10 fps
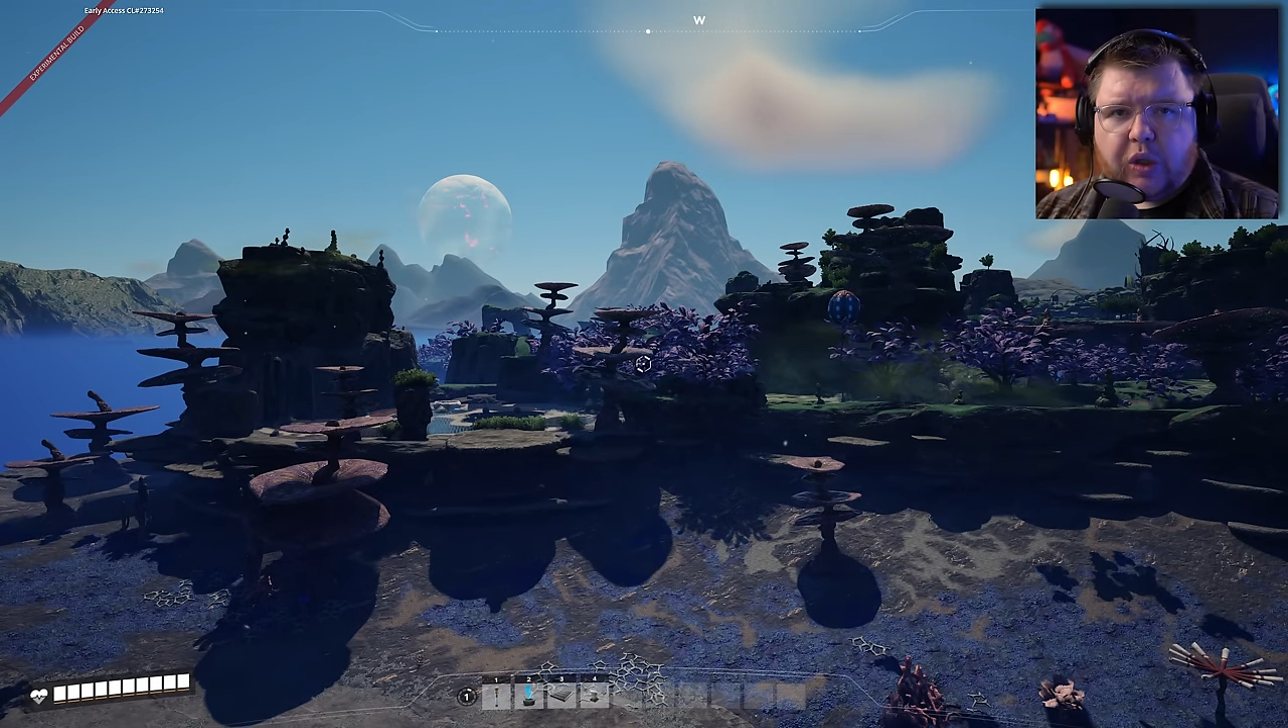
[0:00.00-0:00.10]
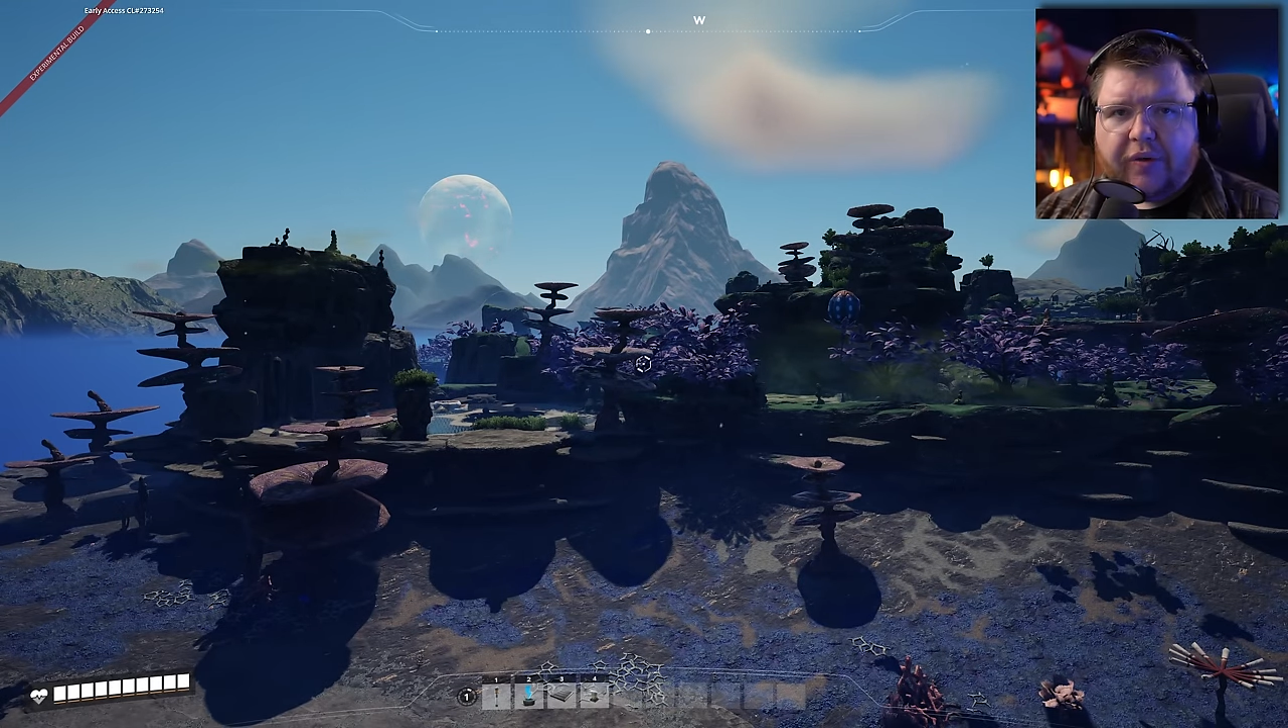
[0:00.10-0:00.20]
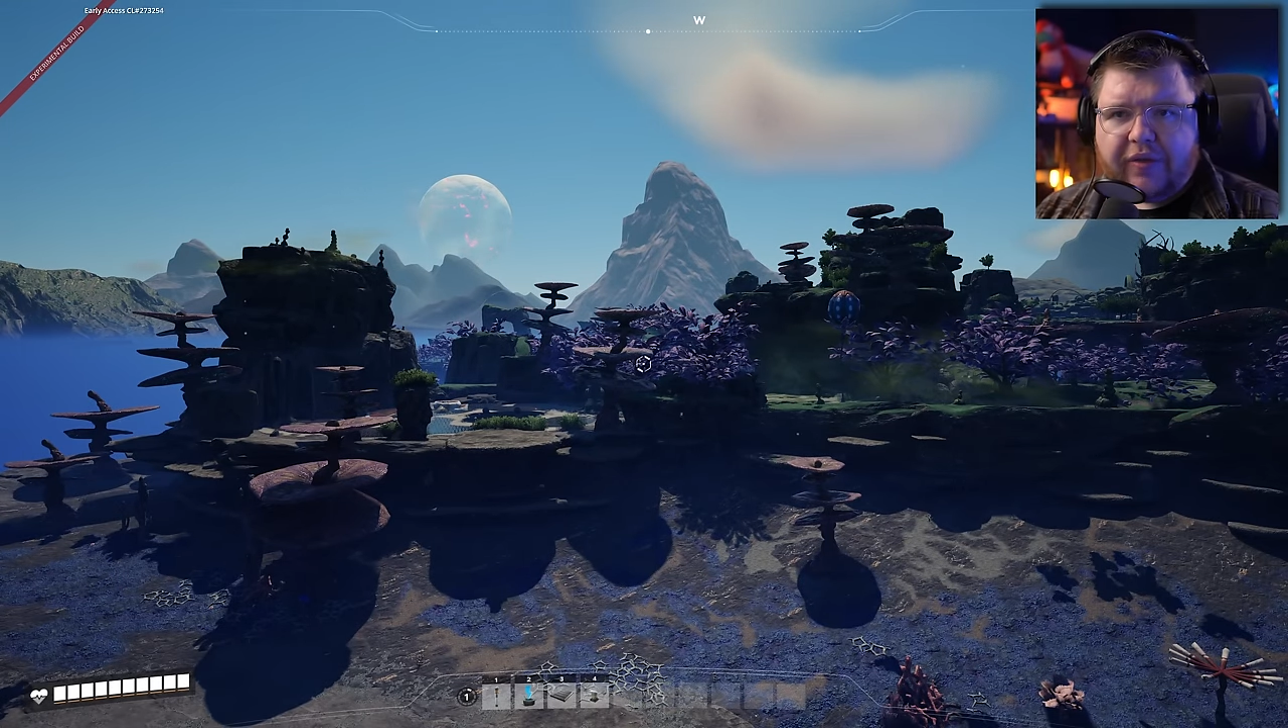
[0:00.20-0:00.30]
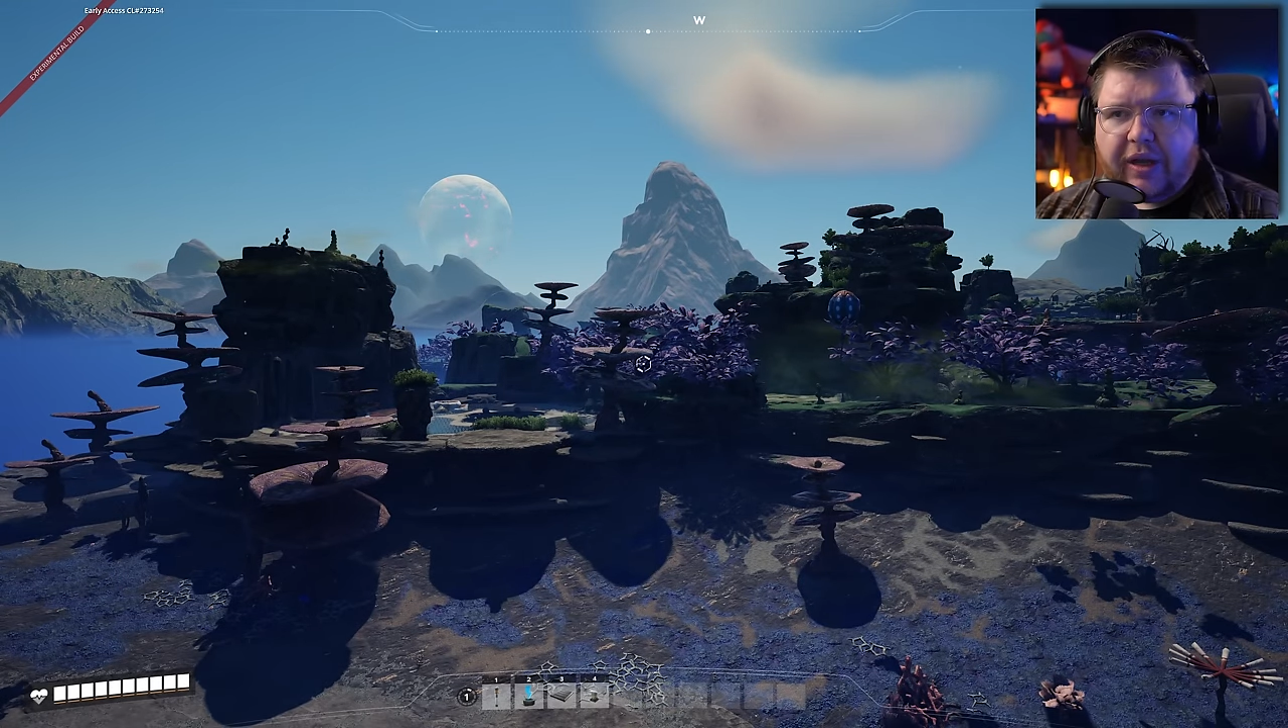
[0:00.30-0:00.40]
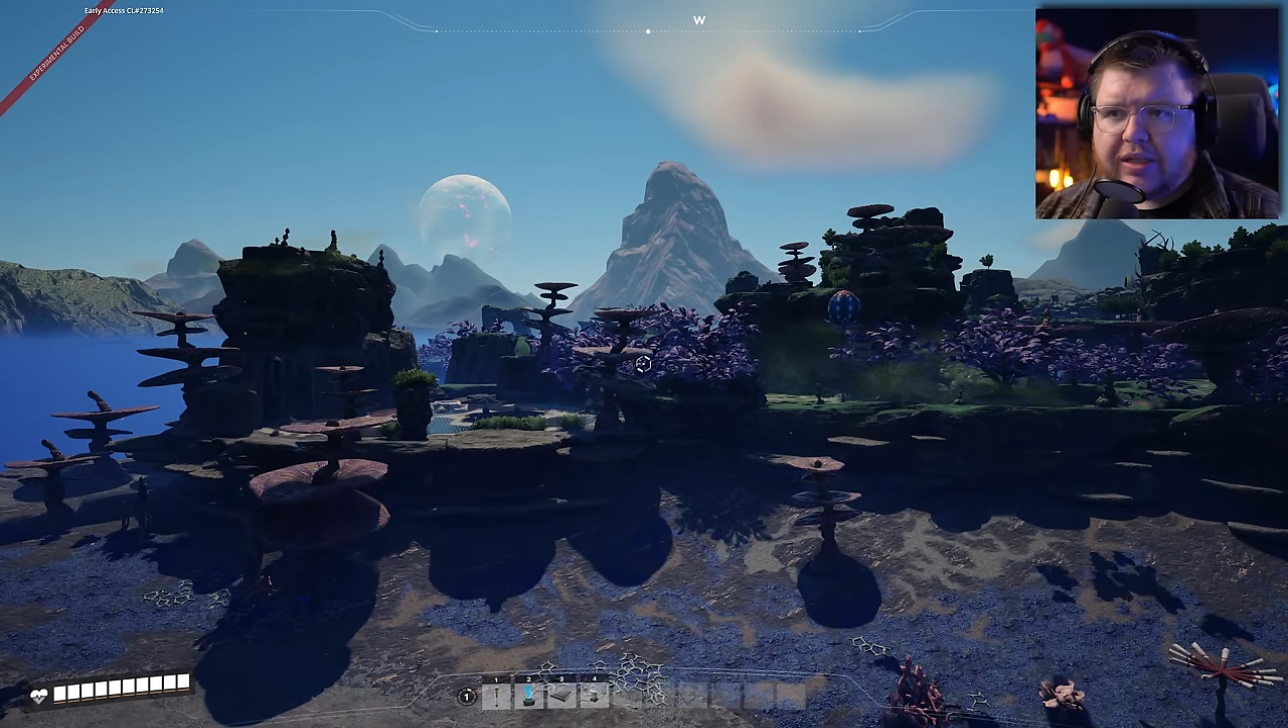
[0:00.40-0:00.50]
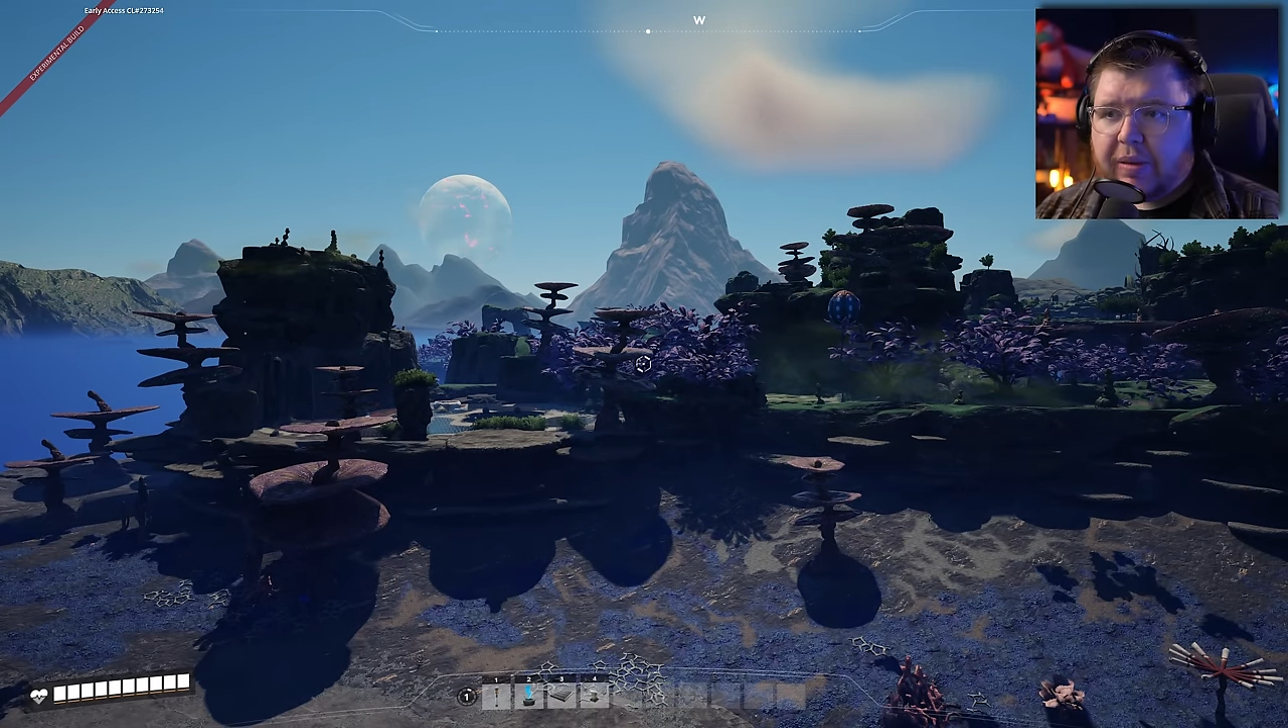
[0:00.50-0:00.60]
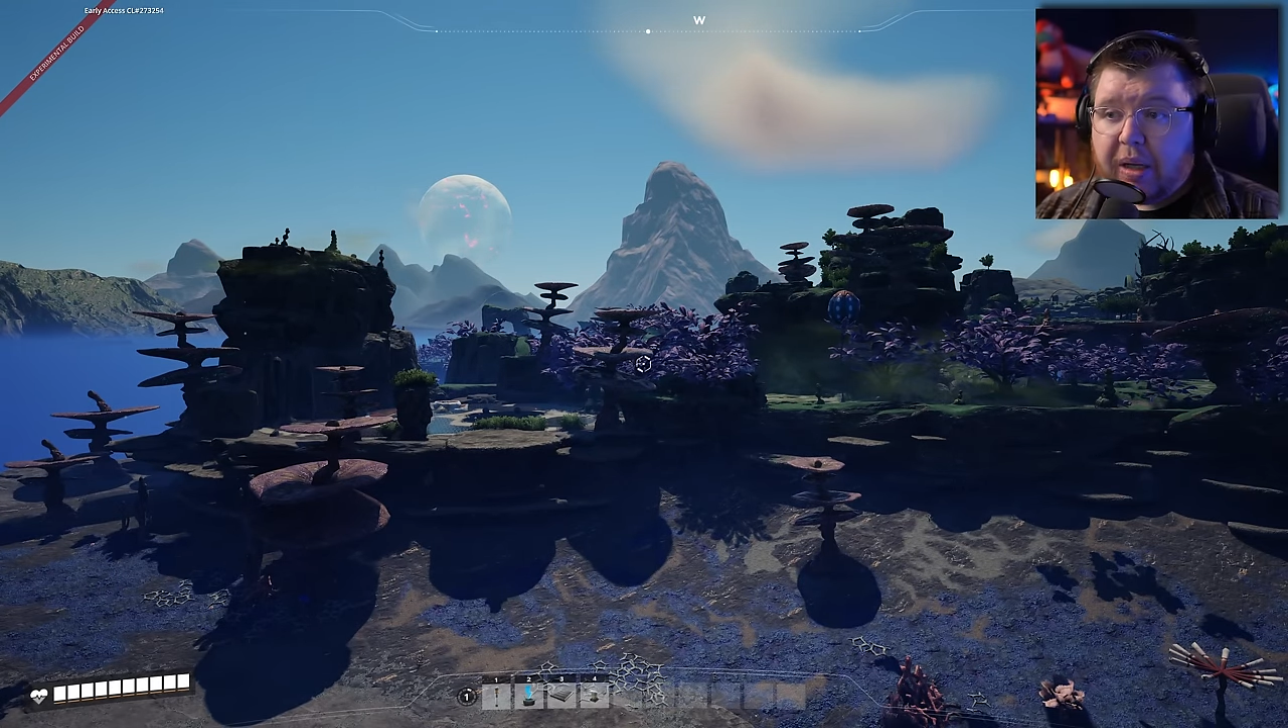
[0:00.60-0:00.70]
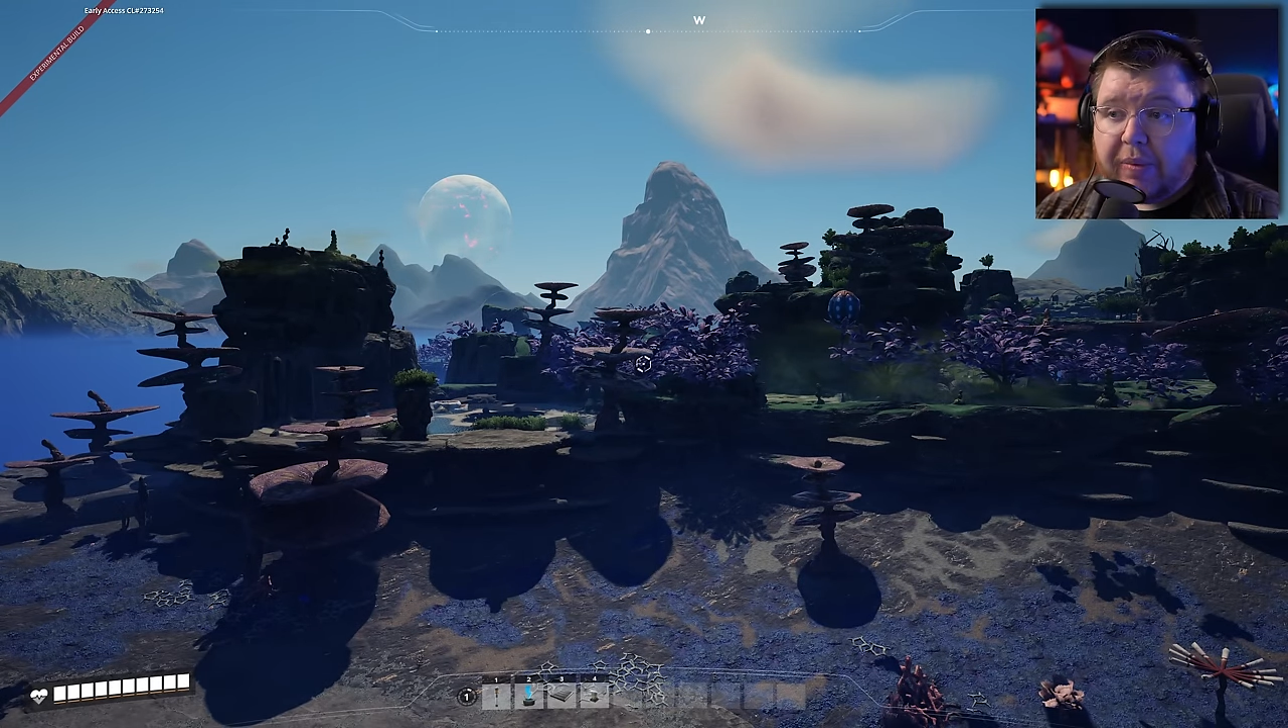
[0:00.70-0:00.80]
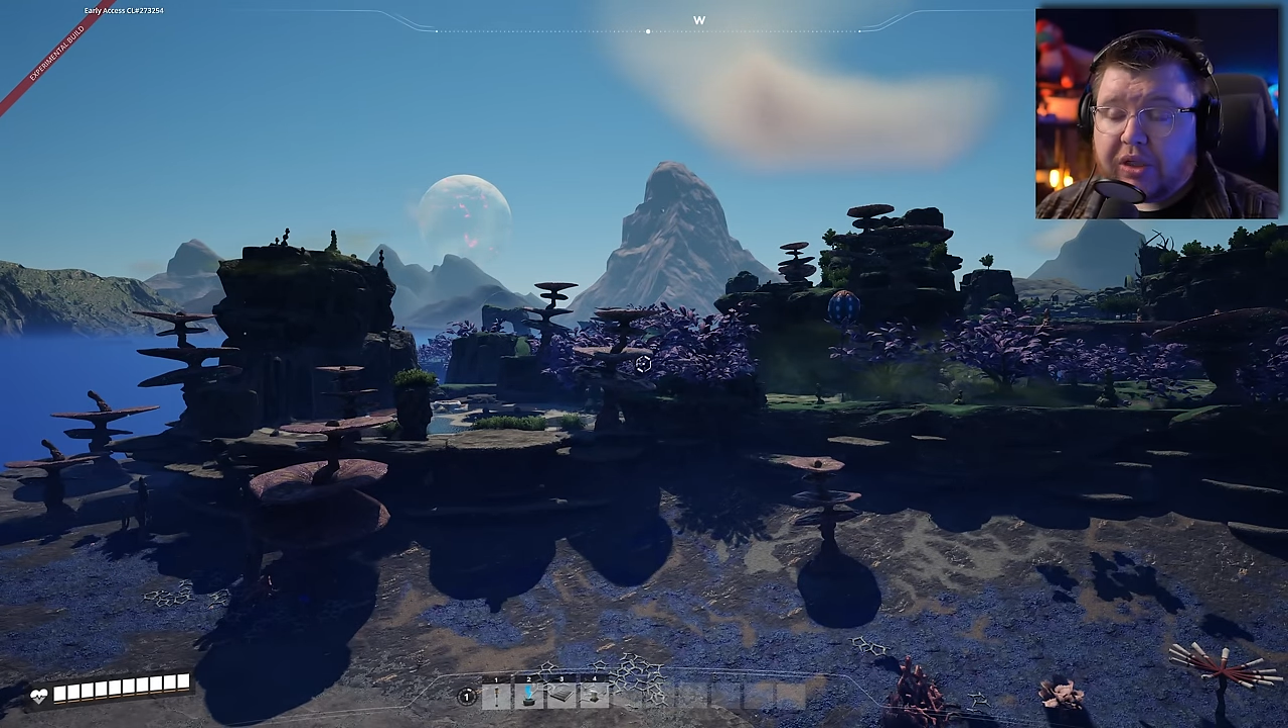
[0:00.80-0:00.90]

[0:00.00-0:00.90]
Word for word: effect that maybe